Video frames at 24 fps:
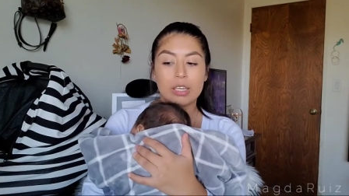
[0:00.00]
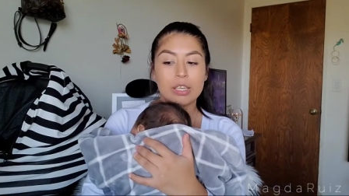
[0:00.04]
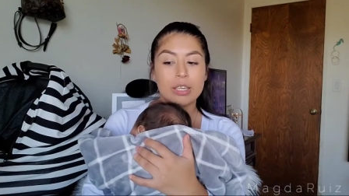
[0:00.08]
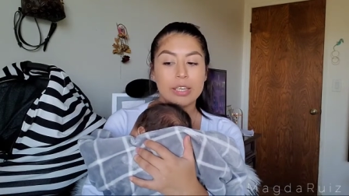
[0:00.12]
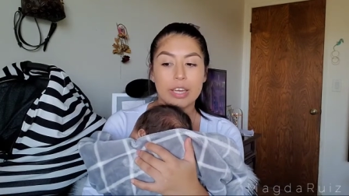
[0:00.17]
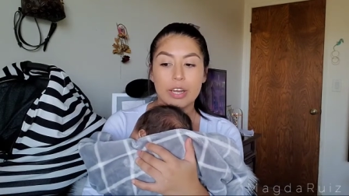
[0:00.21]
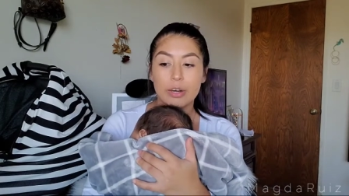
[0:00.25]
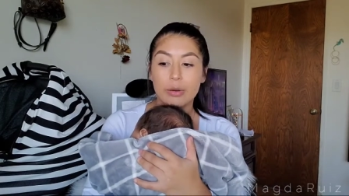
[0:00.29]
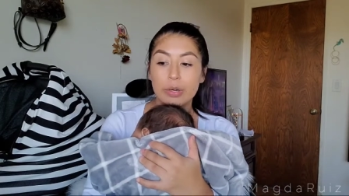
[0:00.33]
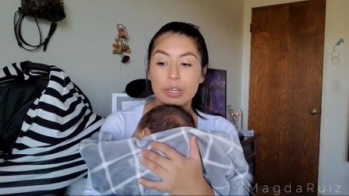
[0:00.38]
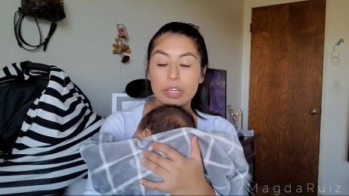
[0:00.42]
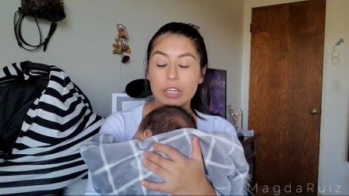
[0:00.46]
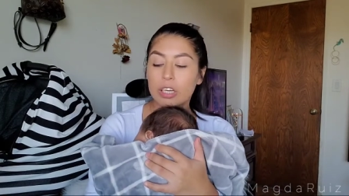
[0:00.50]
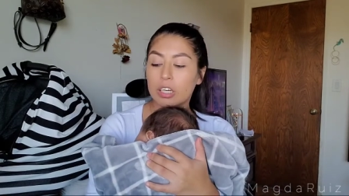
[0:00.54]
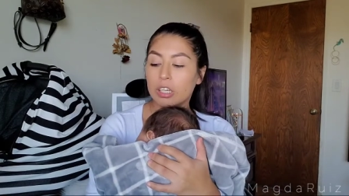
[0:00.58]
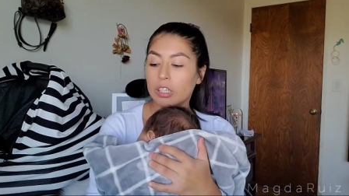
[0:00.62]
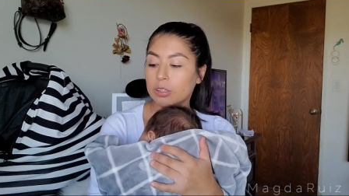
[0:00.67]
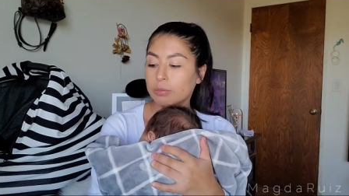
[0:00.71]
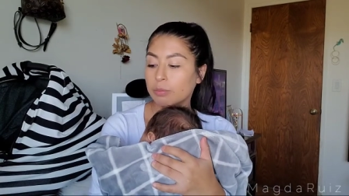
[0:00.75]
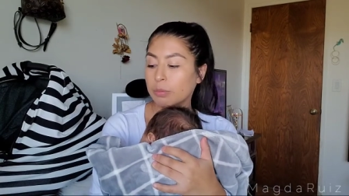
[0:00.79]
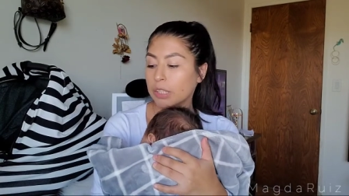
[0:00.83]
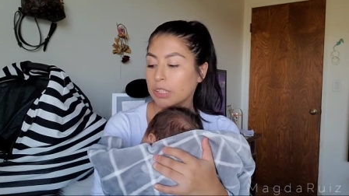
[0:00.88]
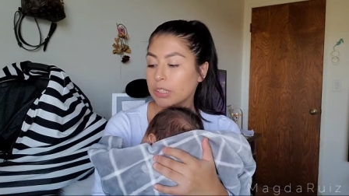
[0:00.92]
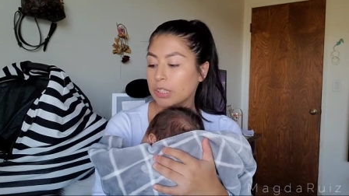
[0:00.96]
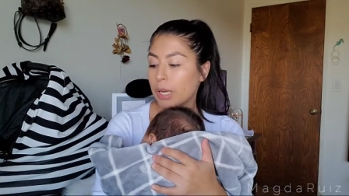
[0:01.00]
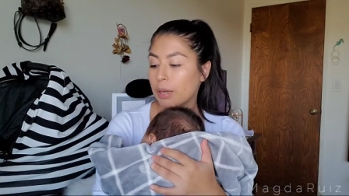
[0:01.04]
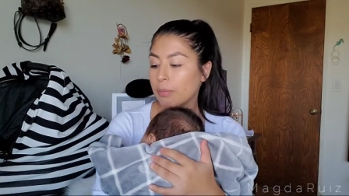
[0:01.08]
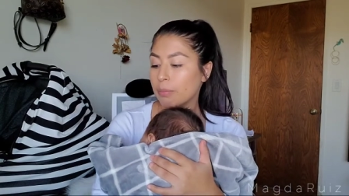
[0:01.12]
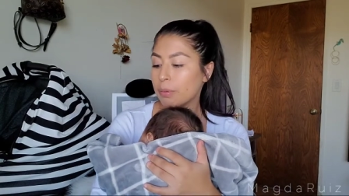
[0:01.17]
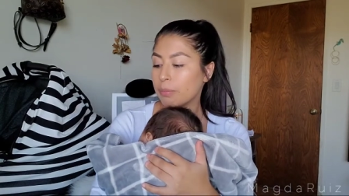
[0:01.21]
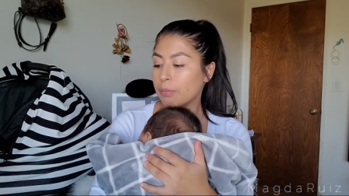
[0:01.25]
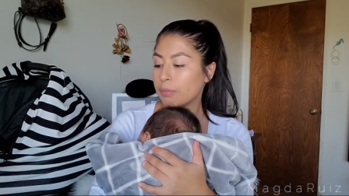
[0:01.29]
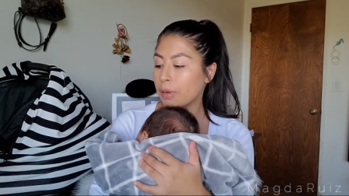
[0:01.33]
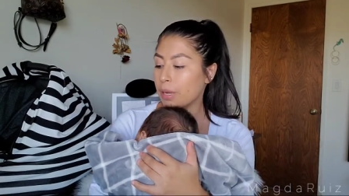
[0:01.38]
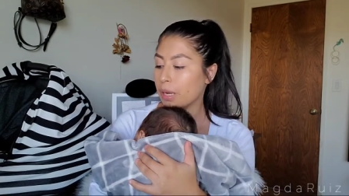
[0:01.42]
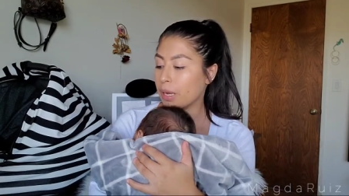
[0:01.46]
carry on my
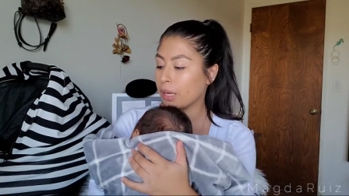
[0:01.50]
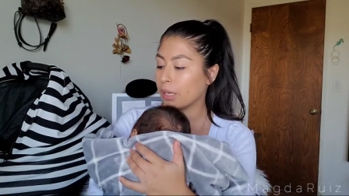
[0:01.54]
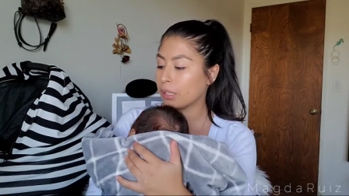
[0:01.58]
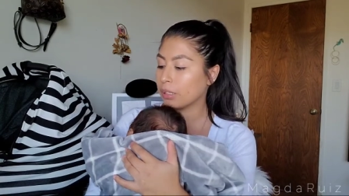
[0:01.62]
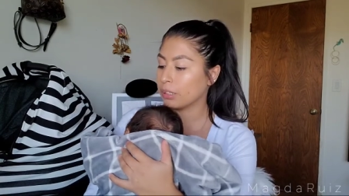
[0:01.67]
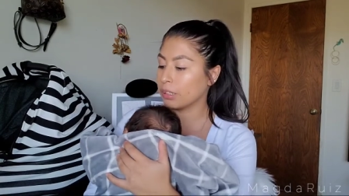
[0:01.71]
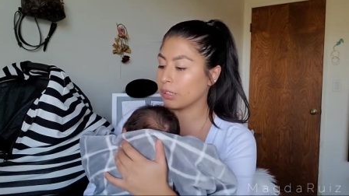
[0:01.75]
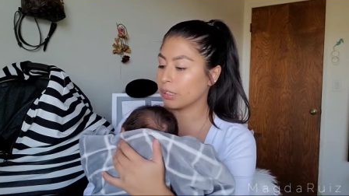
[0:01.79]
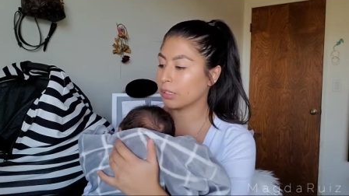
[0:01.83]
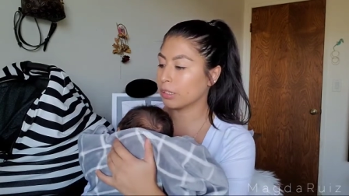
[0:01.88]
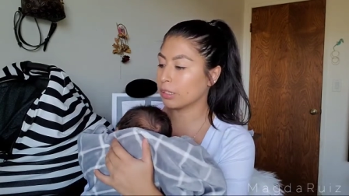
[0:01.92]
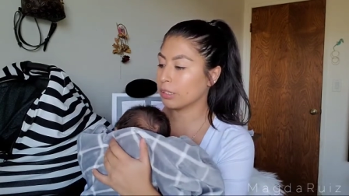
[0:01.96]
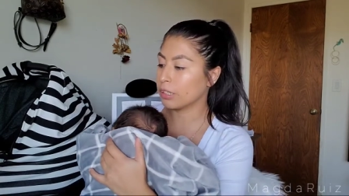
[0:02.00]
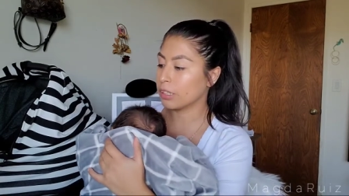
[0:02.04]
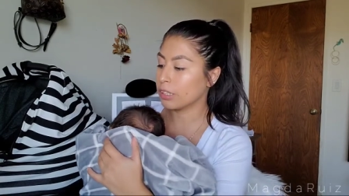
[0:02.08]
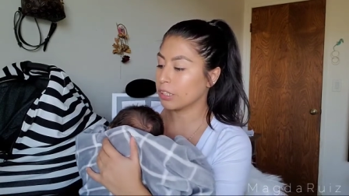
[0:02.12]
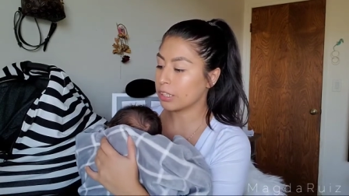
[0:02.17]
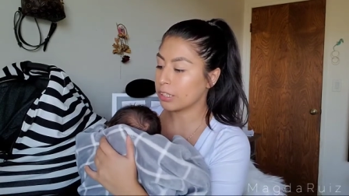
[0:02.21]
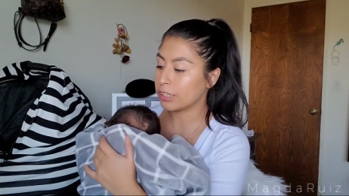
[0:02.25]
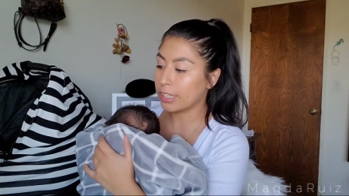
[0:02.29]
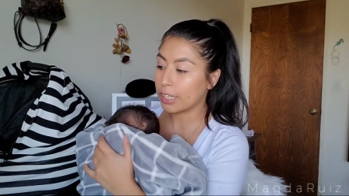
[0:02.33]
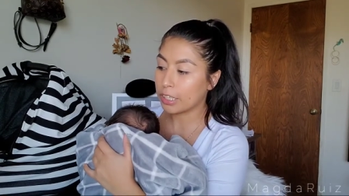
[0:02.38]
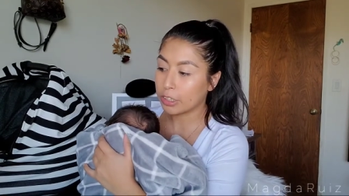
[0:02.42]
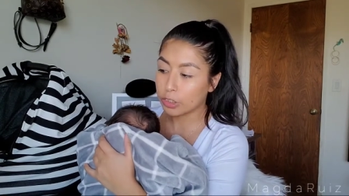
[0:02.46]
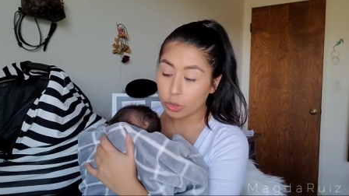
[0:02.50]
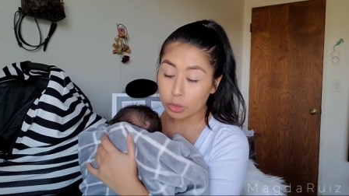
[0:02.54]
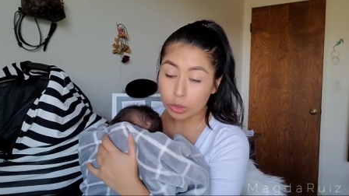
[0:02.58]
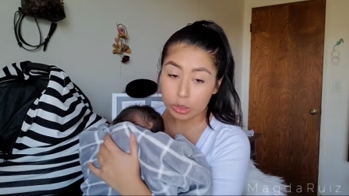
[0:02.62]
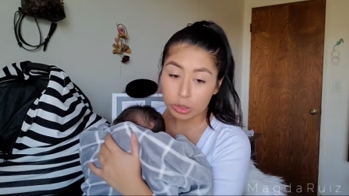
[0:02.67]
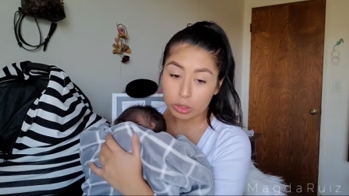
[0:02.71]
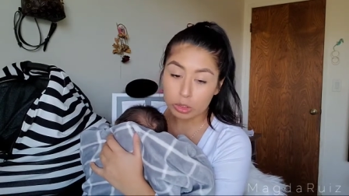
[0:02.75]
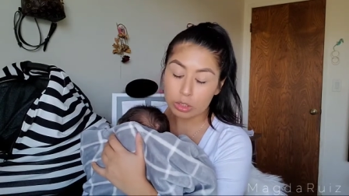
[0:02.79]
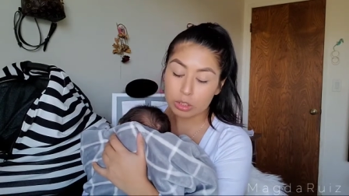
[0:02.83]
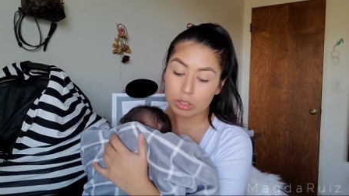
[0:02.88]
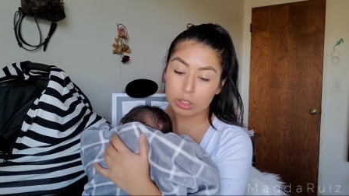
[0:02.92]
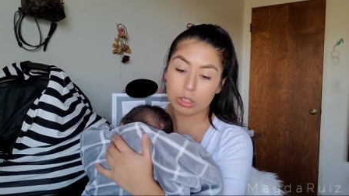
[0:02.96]
diaper bag, just the
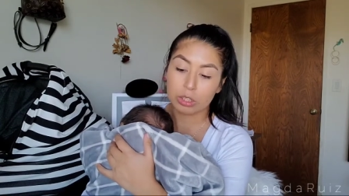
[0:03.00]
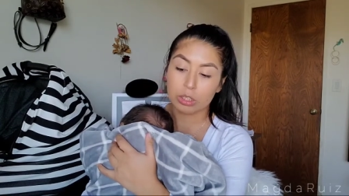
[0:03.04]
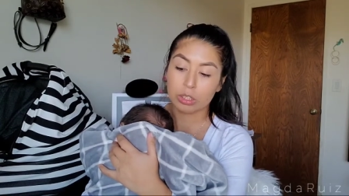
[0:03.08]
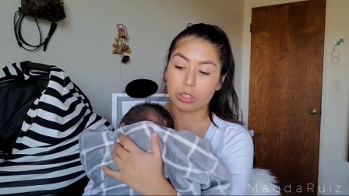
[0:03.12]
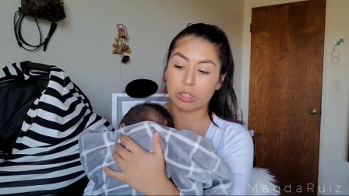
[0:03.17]
essentials